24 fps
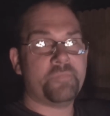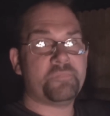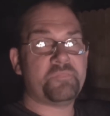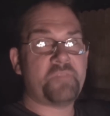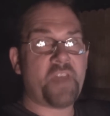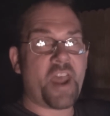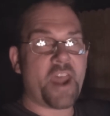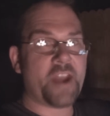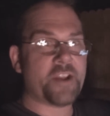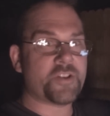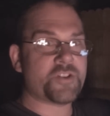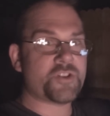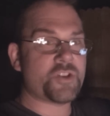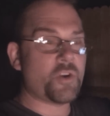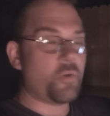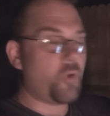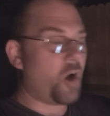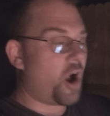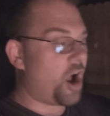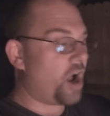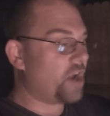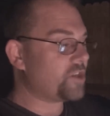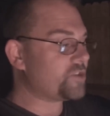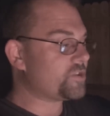That is so
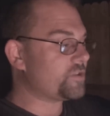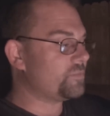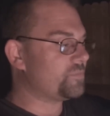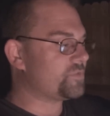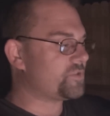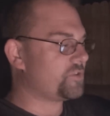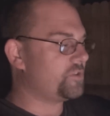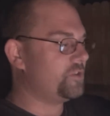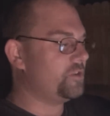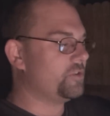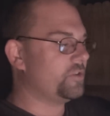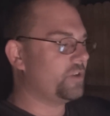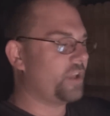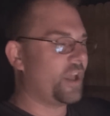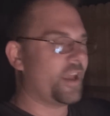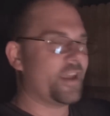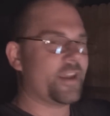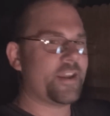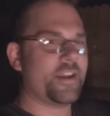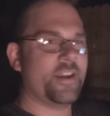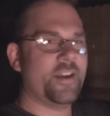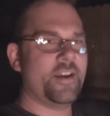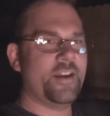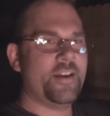awesome. So you're
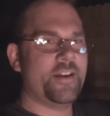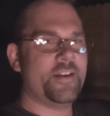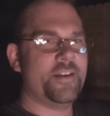like,